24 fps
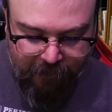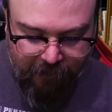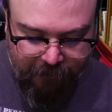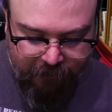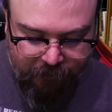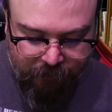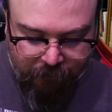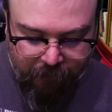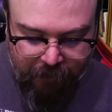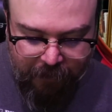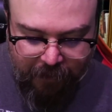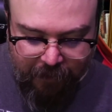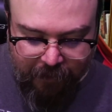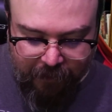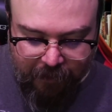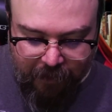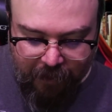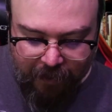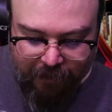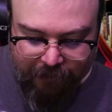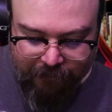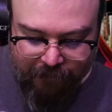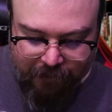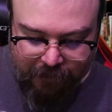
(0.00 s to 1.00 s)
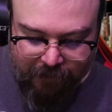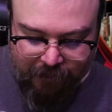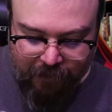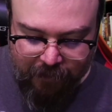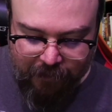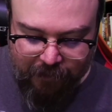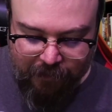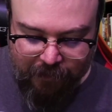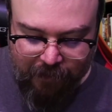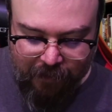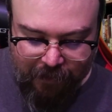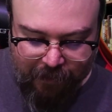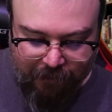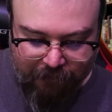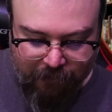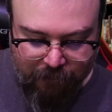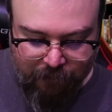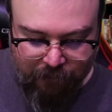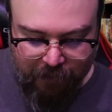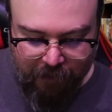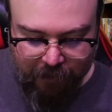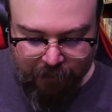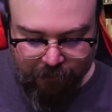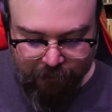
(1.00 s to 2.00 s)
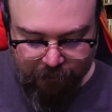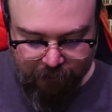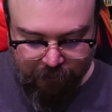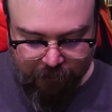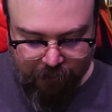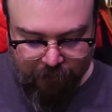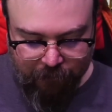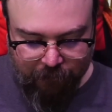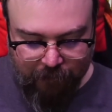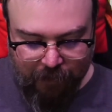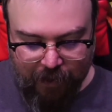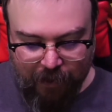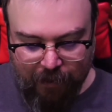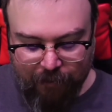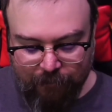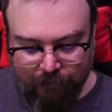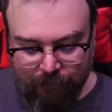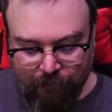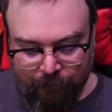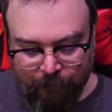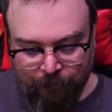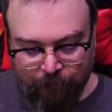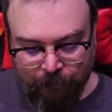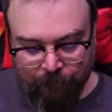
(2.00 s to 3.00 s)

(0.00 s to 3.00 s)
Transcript: A Sordian god of the sun did not even bother to look around.